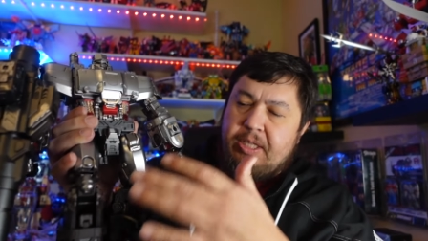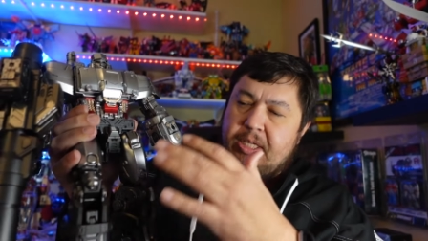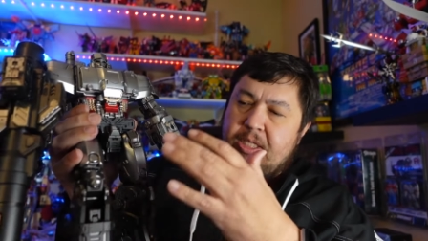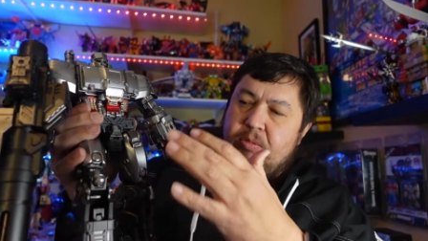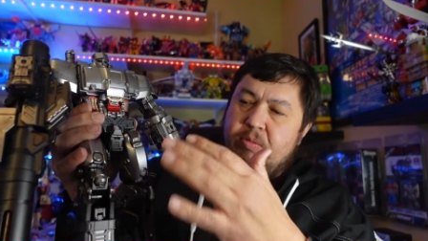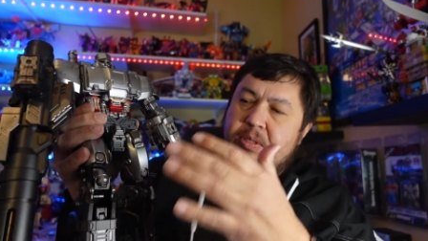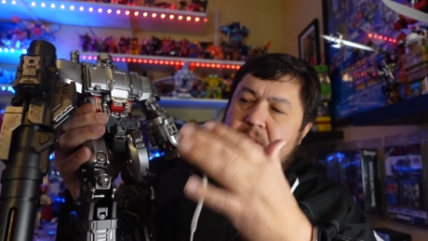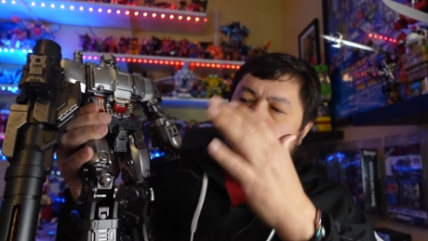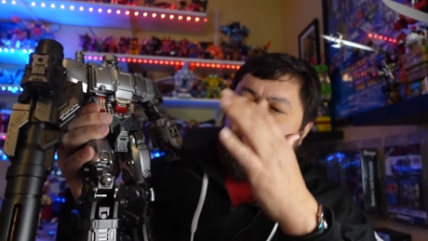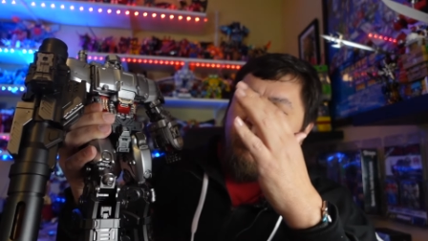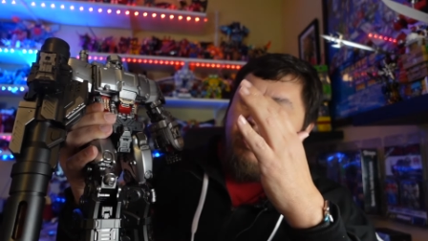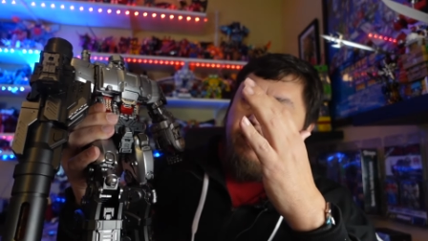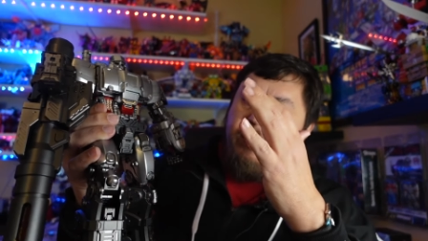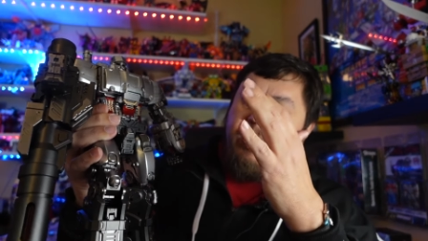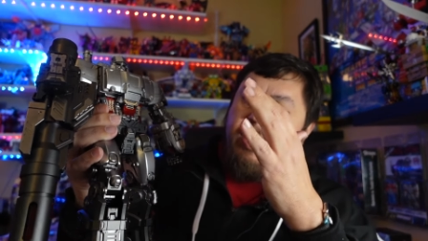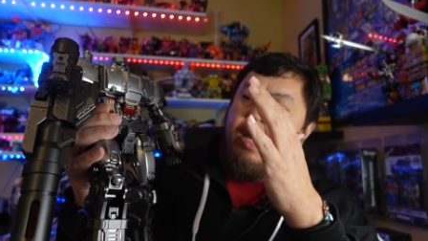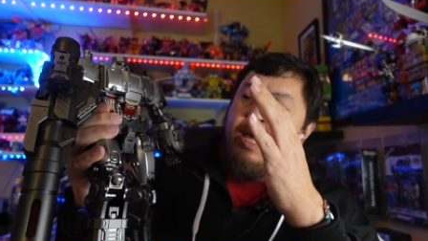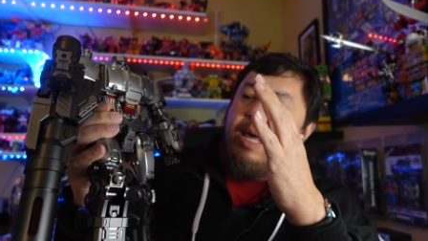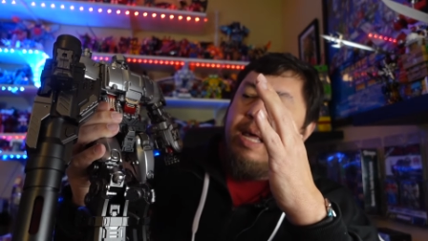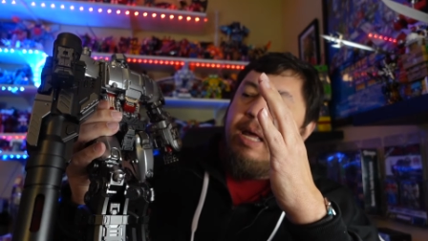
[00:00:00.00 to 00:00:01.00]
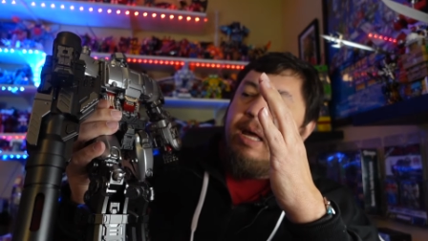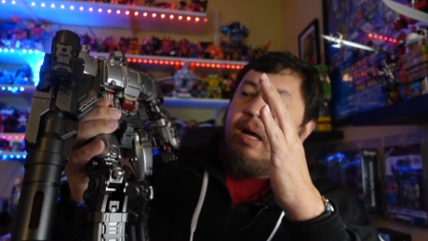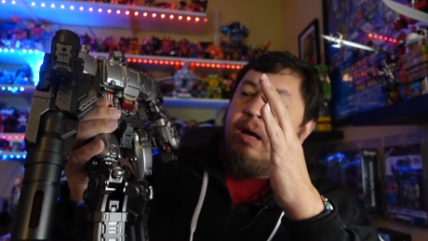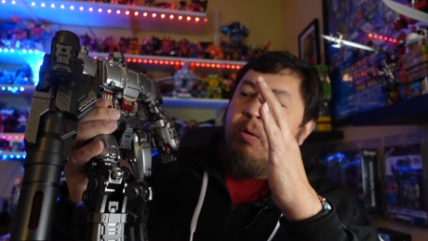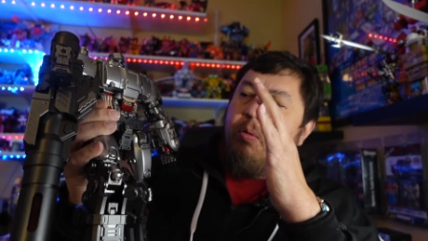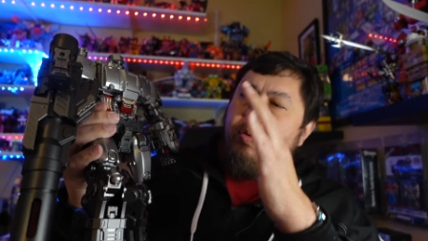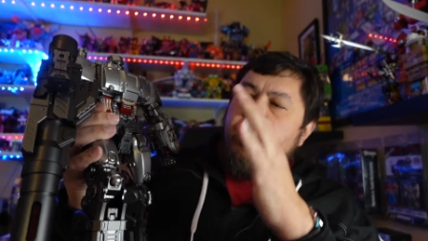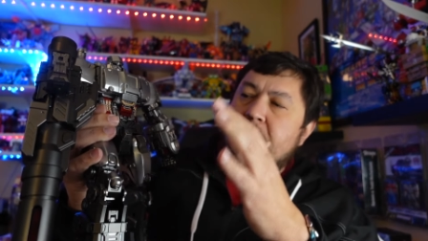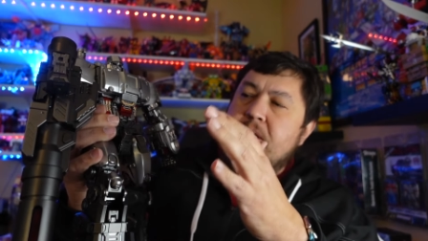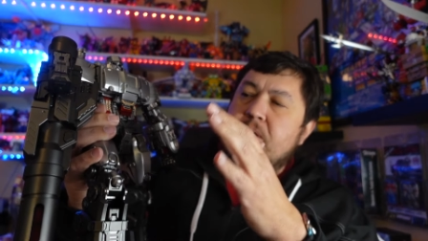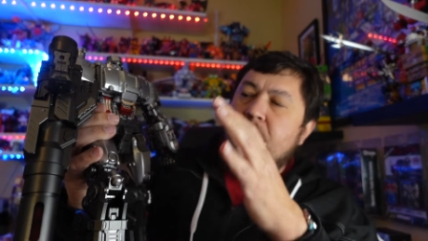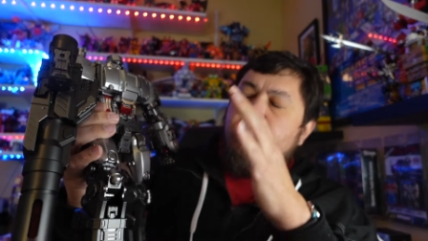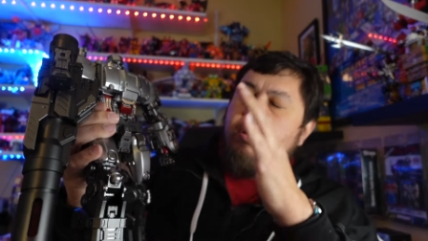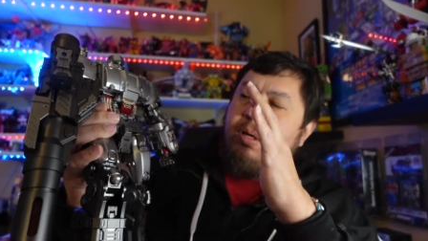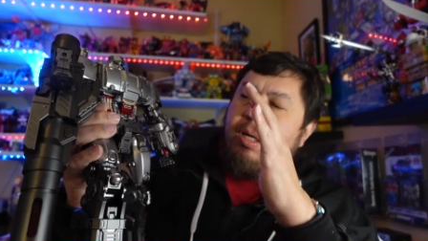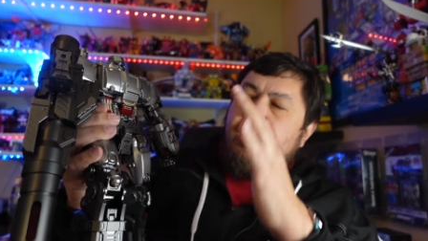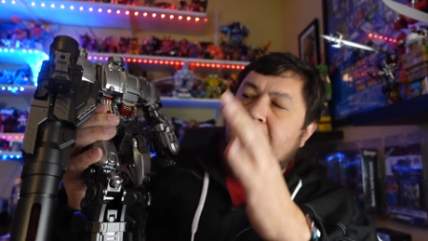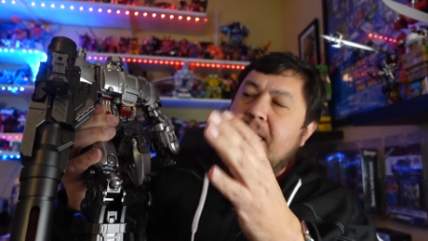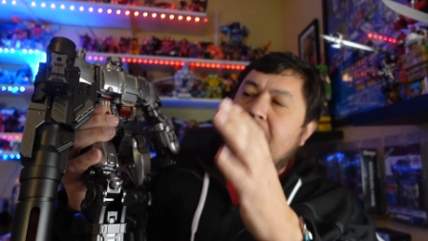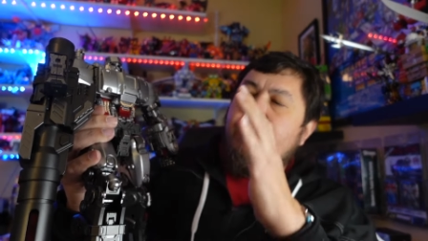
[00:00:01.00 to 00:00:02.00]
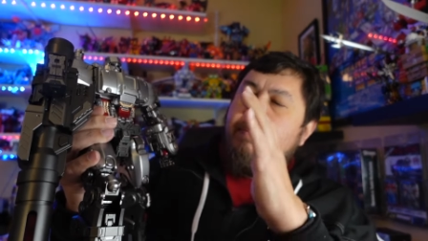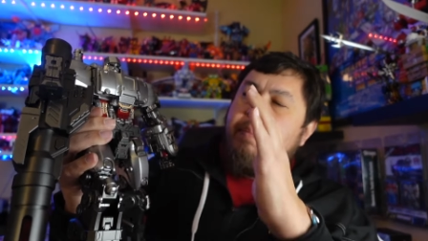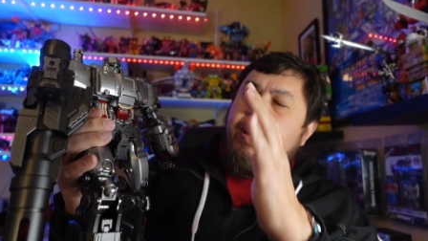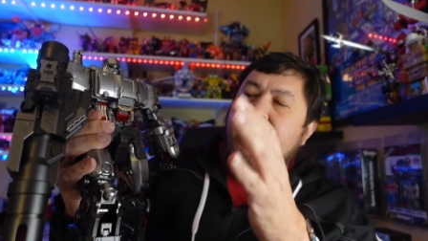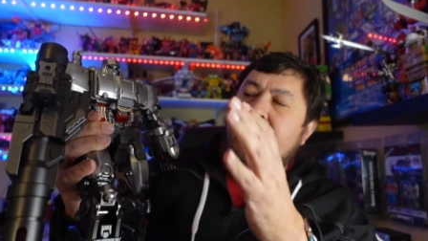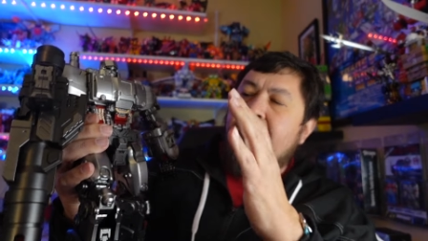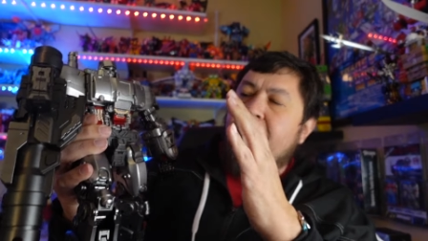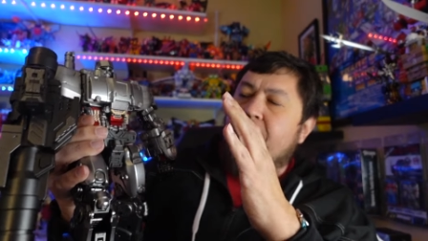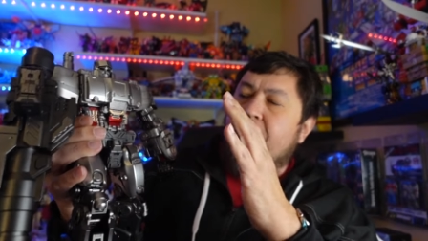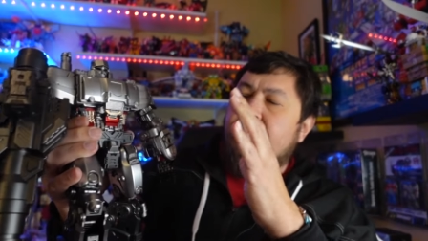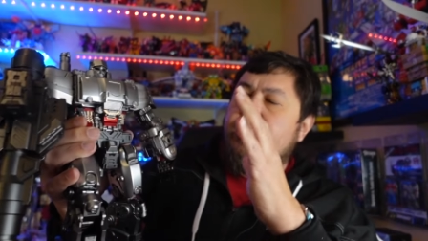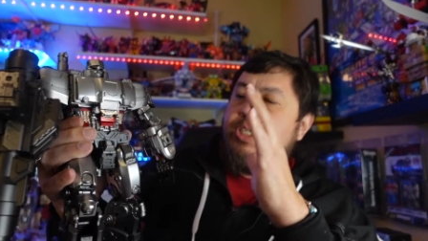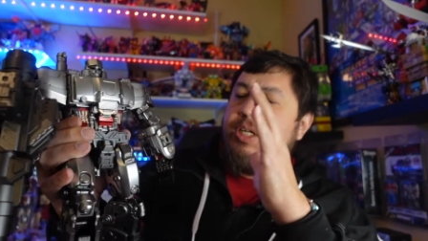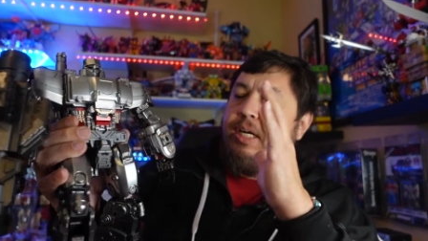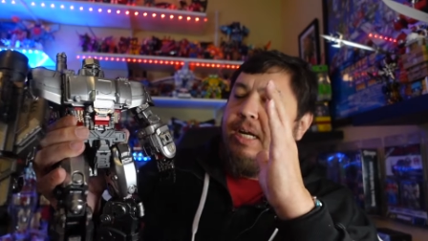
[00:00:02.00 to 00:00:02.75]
This one's more of a original clean paint version,